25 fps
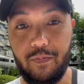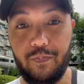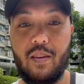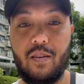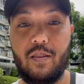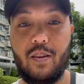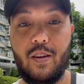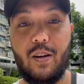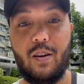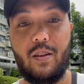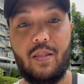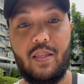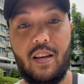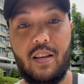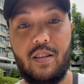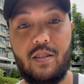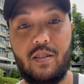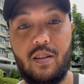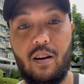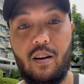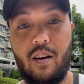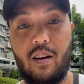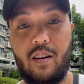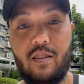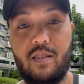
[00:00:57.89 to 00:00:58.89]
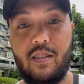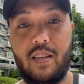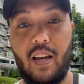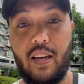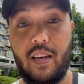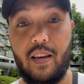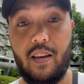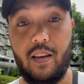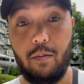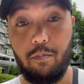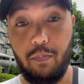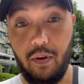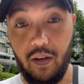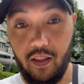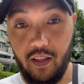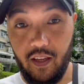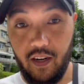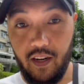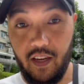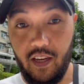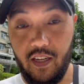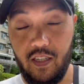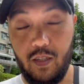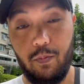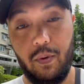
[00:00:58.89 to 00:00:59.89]
You know, things on psychic
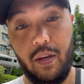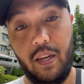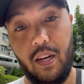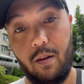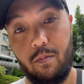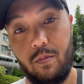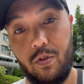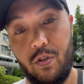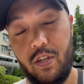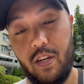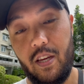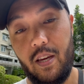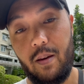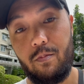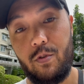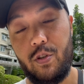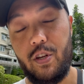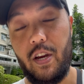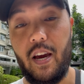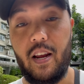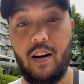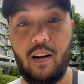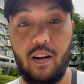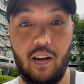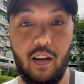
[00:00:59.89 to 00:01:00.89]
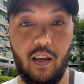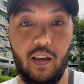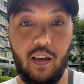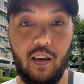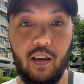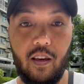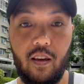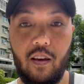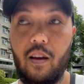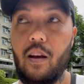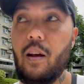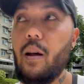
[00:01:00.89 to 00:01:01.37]
abilities, mediumship, channeling,